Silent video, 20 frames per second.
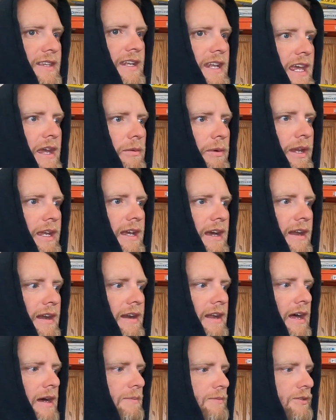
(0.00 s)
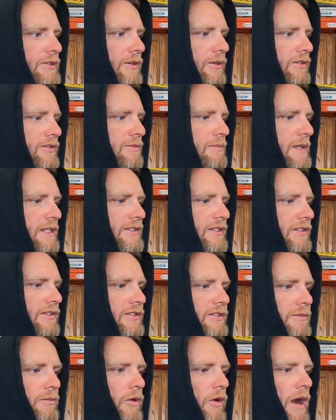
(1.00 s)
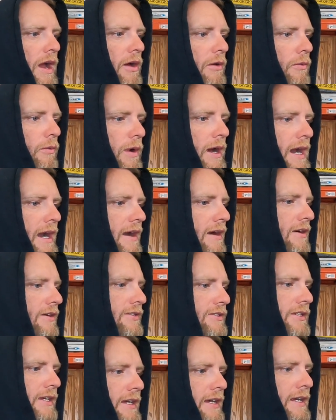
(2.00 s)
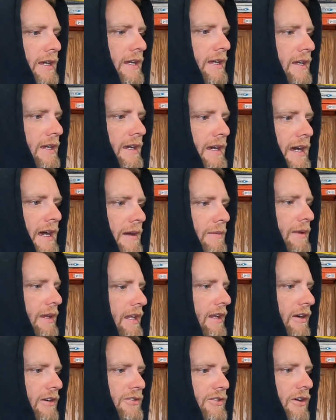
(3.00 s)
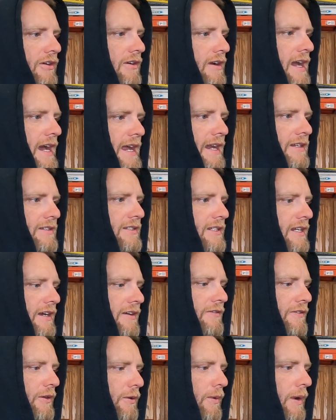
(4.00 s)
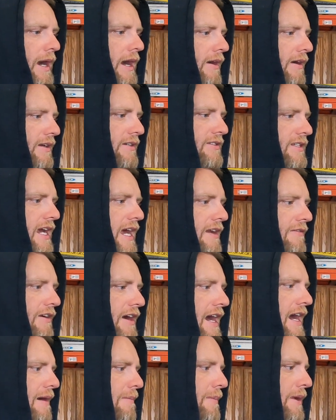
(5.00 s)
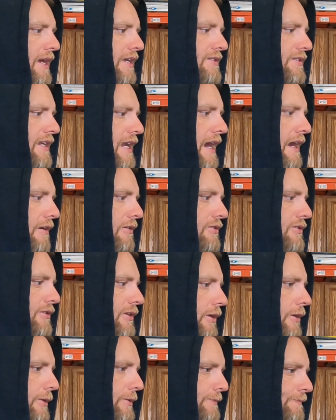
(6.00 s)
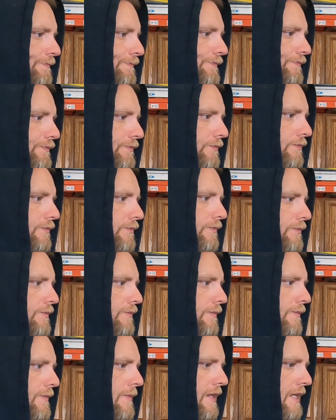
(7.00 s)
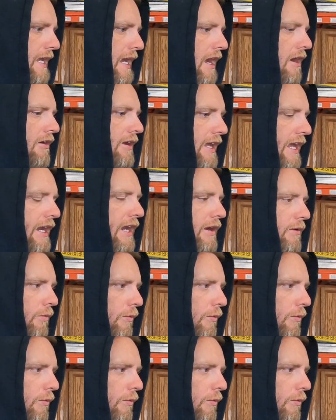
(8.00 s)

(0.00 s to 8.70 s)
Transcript: day we cut it up, so it's missing some ground wires. I mean, there's all kind of stuff. The wiring's kind of a hot mess now, so I'll get it